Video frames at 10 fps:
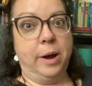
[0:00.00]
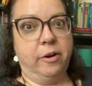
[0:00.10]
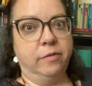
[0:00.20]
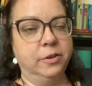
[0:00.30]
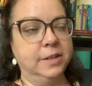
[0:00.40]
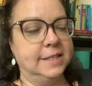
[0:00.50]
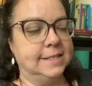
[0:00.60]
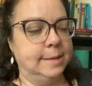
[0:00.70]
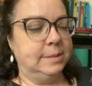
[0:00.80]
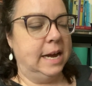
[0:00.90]
powerful at the
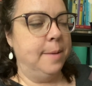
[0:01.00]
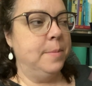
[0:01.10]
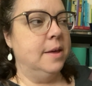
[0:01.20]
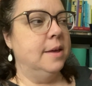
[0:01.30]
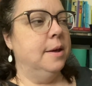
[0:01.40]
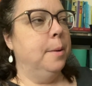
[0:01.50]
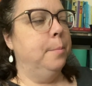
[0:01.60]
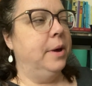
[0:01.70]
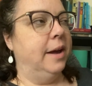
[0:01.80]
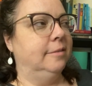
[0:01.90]
same time.
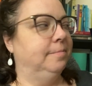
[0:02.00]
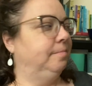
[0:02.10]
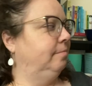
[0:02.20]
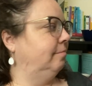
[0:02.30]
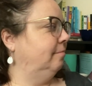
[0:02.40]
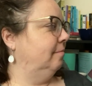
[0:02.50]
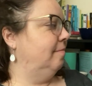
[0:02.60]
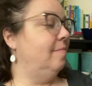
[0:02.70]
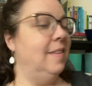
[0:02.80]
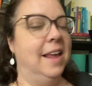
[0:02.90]
But
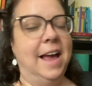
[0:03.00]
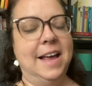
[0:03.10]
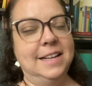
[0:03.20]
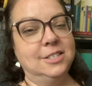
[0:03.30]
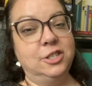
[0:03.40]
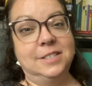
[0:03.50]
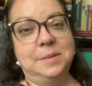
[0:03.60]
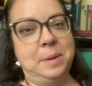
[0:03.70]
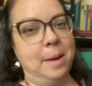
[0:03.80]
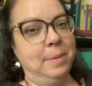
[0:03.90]
it's just
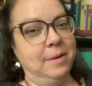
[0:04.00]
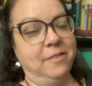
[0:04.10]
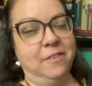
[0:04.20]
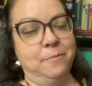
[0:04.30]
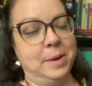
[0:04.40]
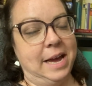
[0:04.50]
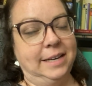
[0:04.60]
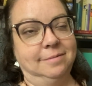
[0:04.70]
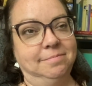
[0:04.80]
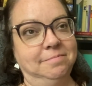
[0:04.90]
a pet peeve of
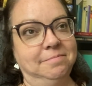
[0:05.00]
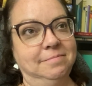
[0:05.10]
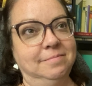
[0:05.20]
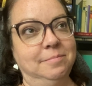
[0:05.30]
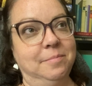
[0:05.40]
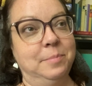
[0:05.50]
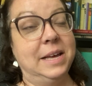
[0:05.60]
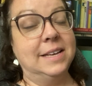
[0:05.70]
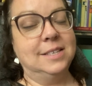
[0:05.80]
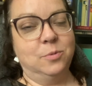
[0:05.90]
mine
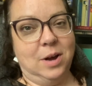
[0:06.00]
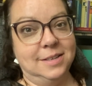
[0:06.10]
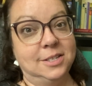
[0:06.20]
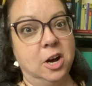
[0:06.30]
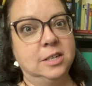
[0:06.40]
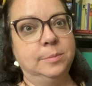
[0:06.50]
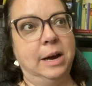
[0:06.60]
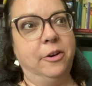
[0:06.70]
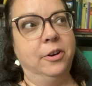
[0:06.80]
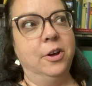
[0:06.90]
because it was talked
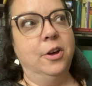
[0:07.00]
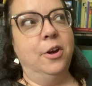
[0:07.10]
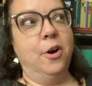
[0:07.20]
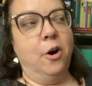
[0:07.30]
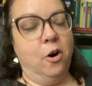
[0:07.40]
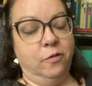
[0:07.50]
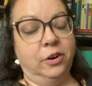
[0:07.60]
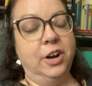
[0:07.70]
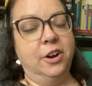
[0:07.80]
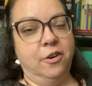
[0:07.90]
about
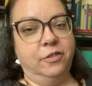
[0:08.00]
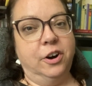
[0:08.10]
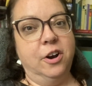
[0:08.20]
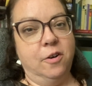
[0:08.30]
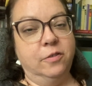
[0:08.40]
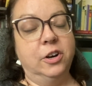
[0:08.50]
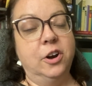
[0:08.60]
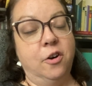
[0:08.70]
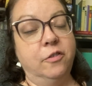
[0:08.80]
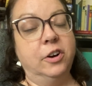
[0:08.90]
over and over and over
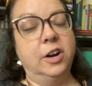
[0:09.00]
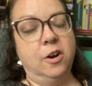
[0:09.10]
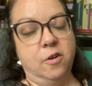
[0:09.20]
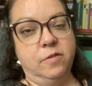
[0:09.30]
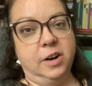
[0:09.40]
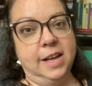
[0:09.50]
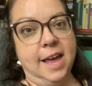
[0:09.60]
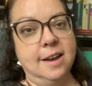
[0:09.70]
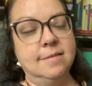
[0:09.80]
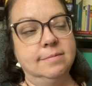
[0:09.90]
and over and over
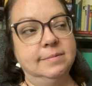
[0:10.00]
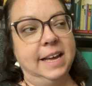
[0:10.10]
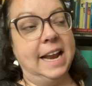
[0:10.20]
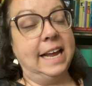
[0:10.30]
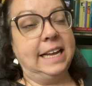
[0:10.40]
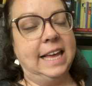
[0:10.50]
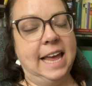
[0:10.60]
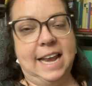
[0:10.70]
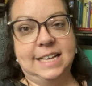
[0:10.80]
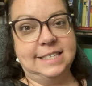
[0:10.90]
again. And I
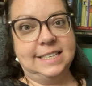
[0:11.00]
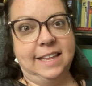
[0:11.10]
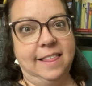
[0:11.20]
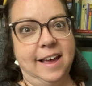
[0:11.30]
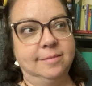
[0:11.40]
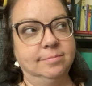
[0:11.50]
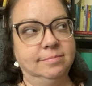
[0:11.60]
cannot stand that.